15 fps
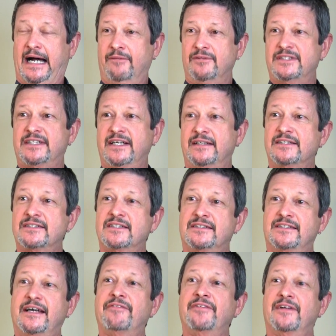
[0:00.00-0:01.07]
I would say this
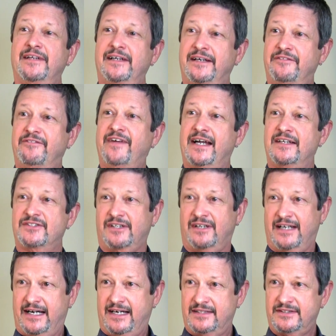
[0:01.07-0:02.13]
is definitely an
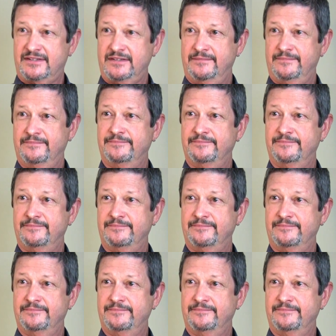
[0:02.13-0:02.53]
advanced class.